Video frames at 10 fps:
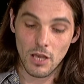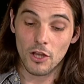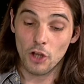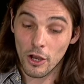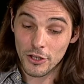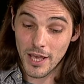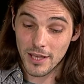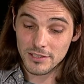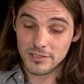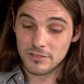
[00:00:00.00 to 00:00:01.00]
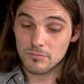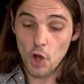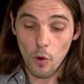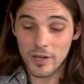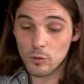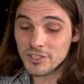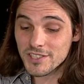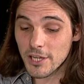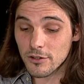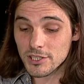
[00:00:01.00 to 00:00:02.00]
Nowadays, nobody would
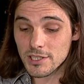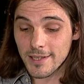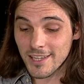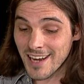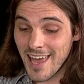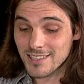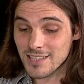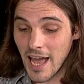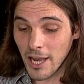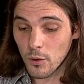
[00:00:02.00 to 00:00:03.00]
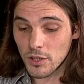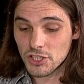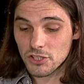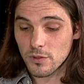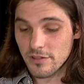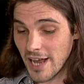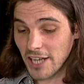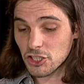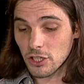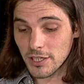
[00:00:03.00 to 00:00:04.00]
seriously connect language with
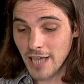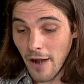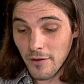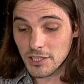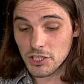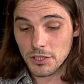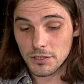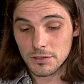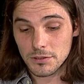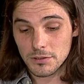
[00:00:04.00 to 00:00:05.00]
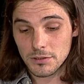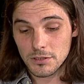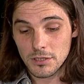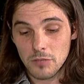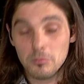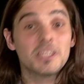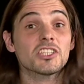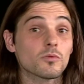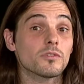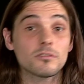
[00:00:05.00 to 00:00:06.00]
national character. But
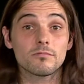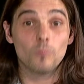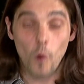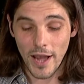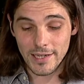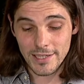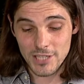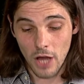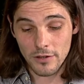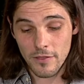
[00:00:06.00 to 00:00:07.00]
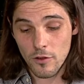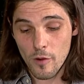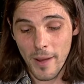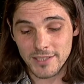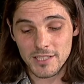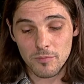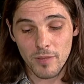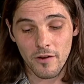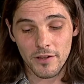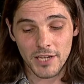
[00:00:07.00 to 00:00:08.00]
this was widely done in the Romantic
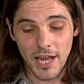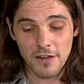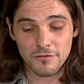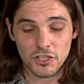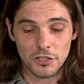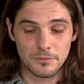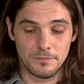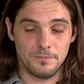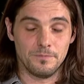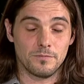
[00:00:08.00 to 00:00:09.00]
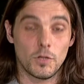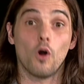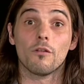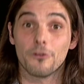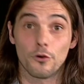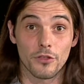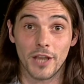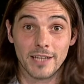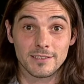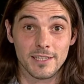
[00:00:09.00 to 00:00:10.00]
period and after, all through the
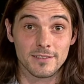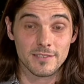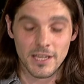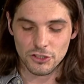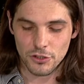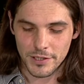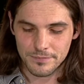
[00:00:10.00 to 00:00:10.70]
19th century.